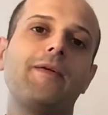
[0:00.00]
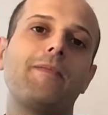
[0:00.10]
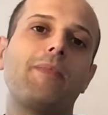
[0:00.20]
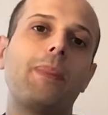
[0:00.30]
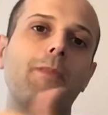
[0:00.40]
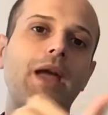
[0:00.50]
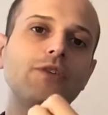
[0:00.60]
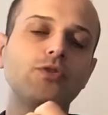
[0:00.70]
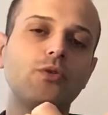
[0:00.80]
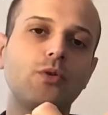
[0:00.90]

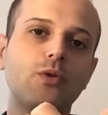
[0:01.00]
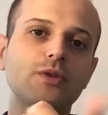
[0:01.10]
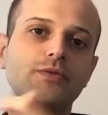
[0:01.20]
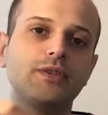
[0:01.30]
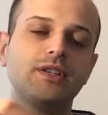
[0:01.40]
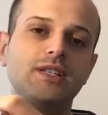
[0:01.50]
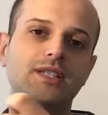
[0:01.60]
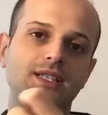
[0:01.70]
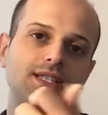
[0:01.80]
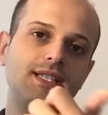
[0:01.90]
major chords for
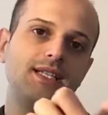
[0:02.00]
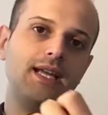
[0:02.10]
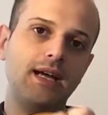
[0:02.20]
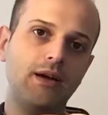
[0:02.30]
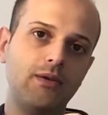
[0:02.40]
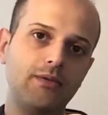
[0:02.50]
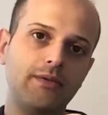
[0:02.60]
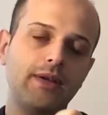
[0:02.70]
distance down,